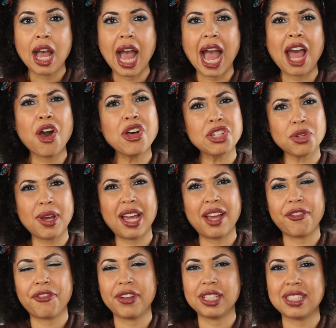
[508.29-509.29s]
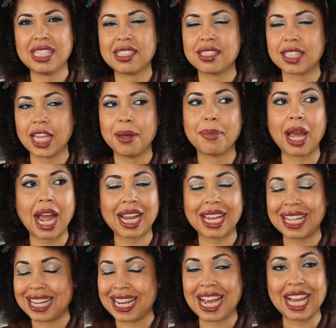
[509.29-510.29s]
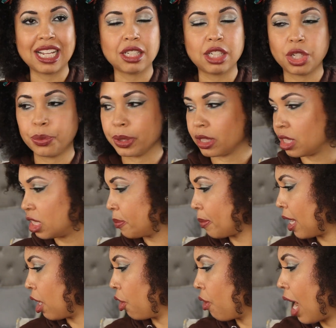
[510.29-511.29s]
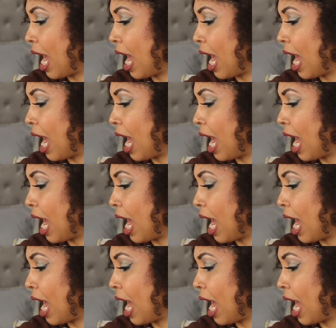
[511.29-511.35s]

I also have Fenty skin, but I cannot deal with the smell.